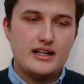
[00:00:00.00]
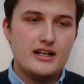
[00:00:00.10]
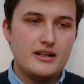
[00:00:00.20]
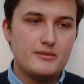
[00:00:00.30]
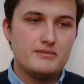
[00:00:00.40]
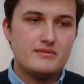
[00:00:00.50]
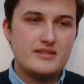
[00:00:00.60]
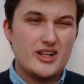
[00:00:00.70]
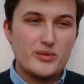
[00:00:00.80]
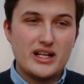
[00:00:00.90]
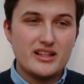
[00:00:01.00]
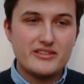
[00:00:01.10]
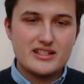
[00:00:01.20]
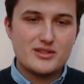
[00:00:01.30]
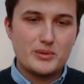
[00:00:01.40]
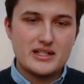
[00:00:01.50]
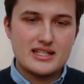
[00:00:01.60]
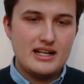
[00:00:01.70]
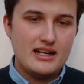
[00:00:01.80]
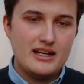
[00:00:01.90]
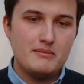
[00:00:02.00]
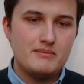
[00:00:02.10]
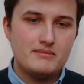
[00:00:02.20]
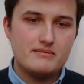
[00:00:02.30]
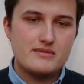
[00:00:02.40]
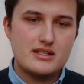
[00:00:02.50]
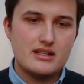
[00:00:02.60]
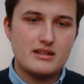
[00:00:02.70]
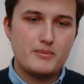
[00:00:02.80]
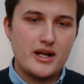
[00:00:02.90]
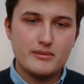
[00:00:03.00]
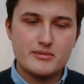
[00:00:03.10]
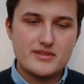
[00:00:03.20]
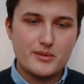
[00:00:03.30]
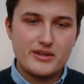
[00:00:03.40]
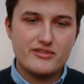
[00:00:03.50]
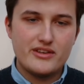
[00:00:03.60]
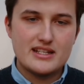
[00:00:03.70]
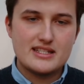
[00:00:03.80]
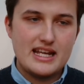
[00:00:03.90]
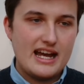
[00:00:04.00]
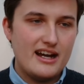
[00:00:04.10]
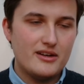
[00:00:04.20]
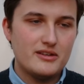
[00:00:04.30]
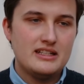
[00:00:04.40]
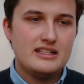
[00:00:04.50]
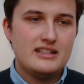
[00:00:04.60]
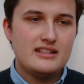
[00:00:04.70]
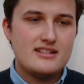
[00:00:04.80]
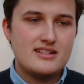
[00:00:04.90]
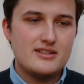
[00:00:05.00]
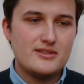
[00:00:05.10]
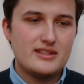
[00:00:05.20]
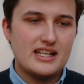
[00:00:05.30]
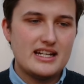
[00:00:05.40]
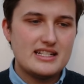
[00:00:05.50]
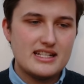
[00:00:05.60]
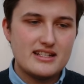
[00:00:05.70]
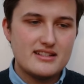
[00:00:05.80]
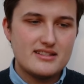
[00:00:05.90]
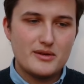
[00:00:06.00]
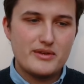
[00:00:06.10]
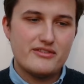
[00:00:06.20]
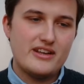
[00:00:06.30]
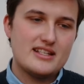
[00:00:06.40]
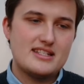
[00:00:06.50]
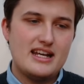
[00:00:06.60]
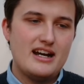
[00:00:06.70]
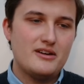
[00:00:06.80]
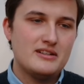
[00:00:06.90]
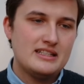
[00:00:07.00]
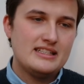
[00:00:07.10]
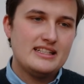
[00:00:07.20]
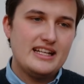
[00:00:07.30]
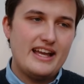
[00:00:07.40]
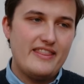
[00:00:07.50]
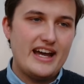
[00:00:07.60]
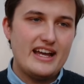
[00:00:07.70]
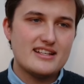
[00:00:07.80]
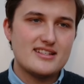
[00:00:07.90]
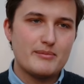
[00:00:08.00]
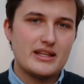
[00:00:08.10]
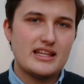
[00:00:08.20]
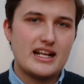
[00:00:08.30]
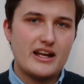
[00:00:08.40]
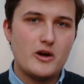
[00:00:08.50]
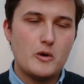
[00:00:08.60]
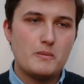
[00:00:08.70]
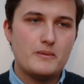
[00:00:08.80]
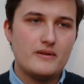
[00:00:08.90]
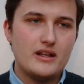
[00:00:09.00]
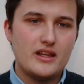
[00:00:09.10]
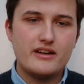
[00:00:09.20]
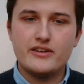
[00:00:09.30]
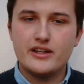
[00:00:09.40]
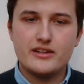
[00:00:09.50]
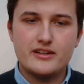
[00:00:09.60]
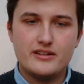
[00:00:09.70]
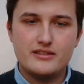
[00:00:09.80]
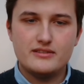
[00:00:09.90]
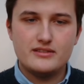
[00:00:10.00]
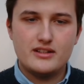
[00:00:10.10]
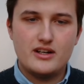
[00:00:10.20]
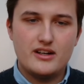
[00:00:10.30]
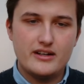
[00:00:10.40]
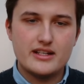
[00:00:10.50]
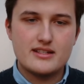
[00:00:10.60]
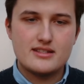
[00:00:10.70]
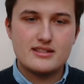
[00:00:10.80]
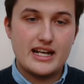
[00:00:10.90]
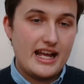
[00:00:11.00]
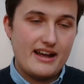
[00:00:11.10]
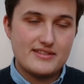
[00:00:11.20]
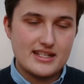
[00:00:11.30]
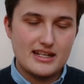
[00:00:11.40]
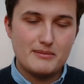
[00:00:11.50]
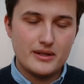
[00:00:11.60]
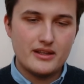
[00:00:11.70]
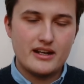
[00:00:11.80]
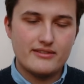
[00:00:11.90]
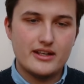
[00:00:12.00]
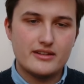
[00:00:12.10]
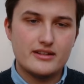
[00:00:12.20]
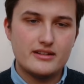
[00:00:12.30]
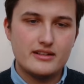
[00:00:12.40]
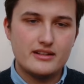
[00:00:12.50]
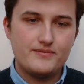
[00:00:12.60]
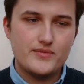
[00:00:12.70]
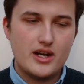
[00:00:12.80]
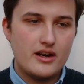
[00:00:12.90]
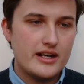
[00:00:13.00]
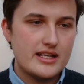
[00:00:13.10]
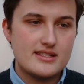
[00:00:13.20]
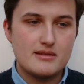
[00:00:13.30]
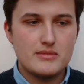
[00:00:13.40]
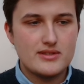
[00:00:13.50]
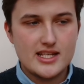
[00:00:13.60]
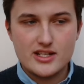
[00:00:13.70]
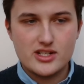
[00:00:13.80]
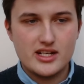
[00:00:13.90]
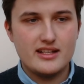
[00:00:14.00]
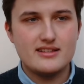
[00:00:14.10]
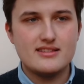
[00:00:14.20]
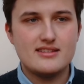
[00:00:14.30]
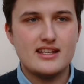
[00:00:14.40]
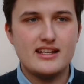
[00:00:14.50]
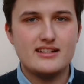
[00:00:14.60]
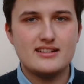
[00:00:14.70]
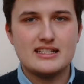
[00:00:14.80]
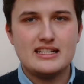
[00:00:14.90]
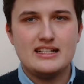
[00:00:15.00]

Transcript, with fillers: um, that are relevant to our time, to the problems that we face now, to the ideas that we face now. And that is something that I hope a lot of other artists, and I have seen it, but a lot of other artists and musicians and